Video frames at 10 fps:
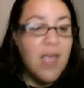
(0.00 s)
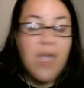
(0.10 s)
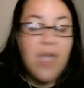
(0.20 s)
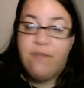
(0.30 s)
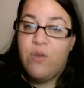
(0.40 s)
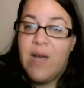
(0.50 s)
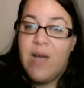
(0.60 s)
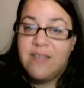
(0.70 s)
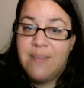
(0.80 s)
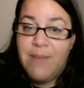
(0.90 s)
If you
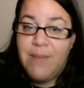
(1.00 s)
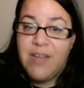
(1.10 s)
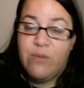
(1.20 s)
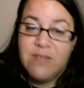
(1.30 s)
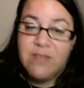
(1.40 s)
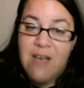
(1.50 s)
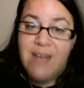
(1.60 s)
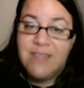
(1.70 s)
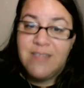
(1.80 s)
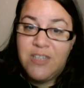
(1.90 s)
got somebody who is
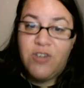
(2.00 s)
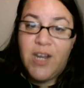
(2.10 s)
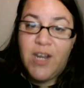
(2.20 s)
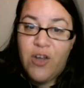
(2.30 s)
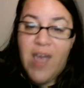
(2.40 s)
constantly draining your